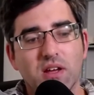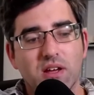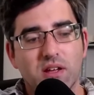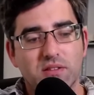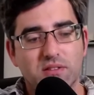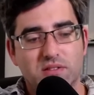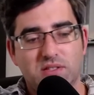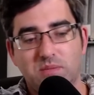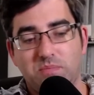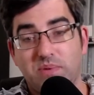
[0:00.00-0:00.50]

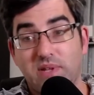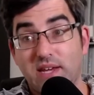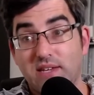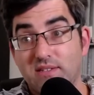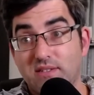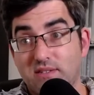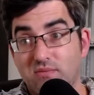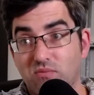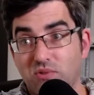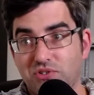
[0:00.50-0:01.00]
the
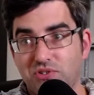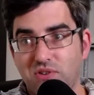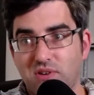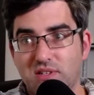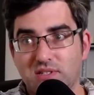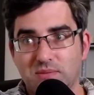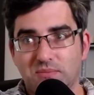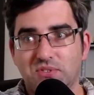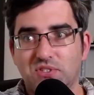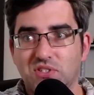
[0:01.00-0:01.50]
place where
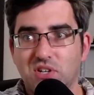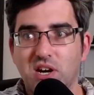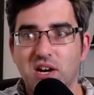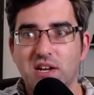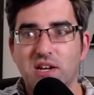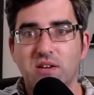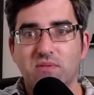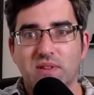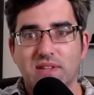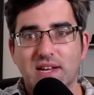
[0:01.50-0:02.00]
Judaism
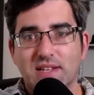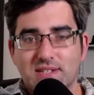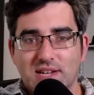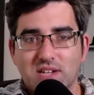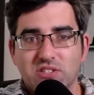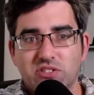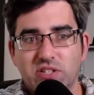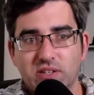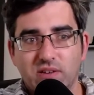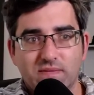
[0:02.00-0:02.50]
started. Well, that's
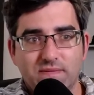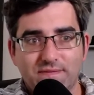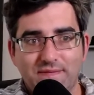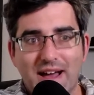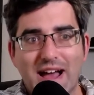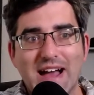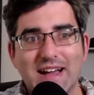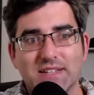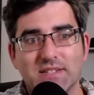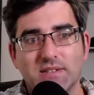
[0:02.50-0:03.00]
actually a
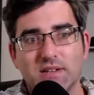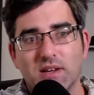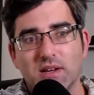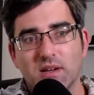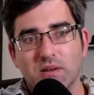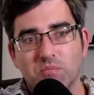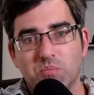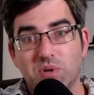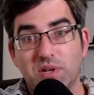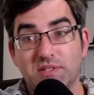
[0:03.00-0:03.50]
fact,
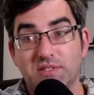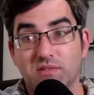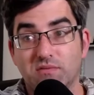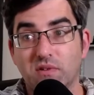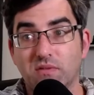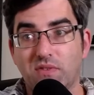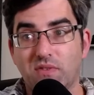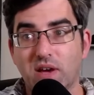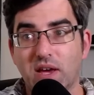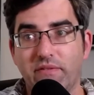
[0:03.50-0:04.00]
but it's the
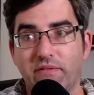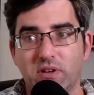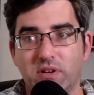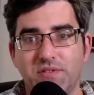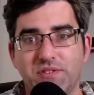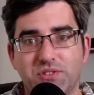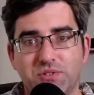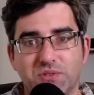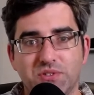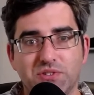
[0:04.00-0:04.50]
revival of
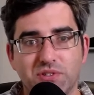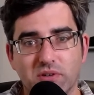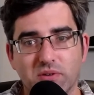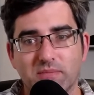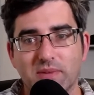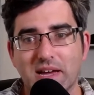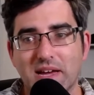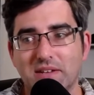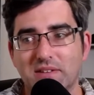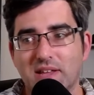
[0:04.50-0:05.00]
the Jewish
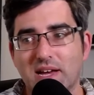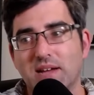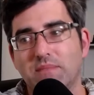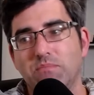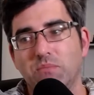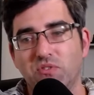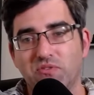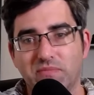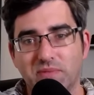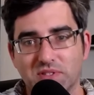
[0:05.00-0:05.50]
homeland. That
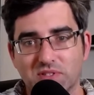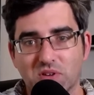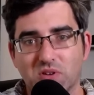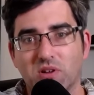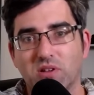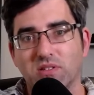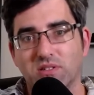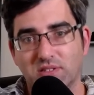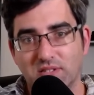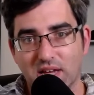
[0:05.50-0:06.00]
movement's
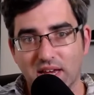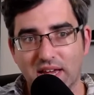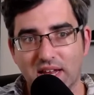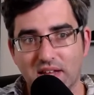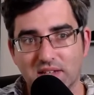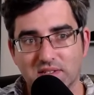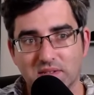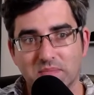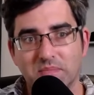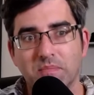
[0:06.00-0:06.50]
called
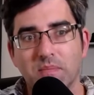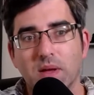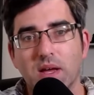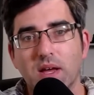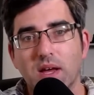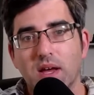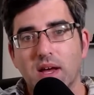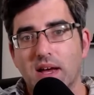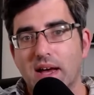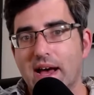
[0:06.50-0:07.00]
Zionism.
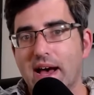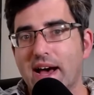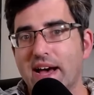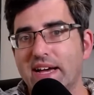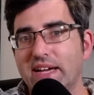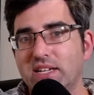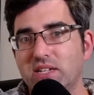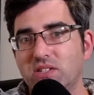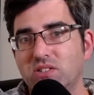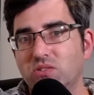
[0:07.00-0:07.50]

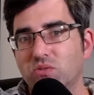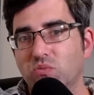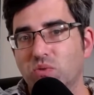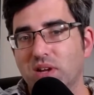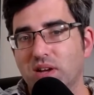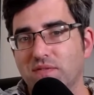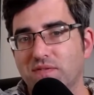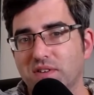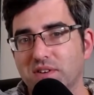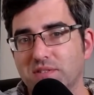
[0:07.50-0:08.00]
And when
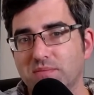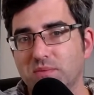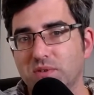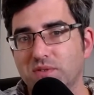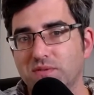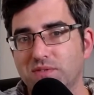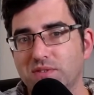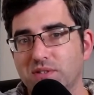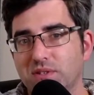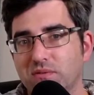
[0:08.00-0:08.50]
I first
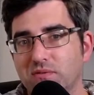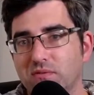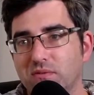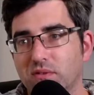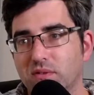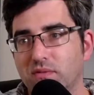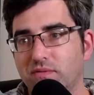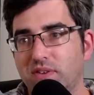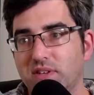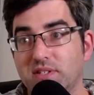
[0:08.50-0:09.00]
moved,
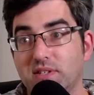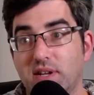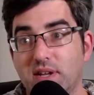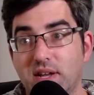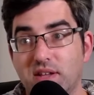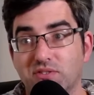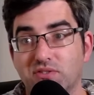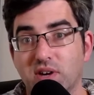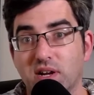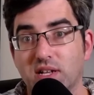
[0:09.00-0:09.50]
visited
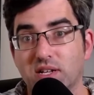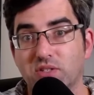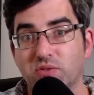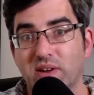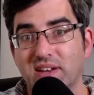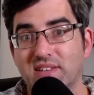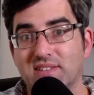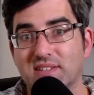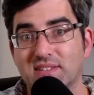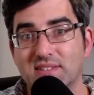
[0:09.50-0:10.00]
Israel in
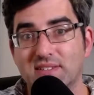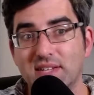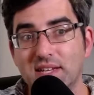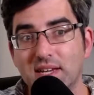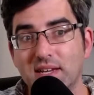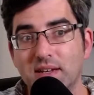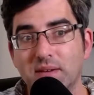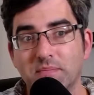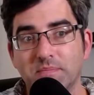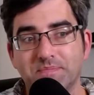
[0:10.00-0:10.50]

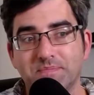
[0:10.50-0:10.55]
2016,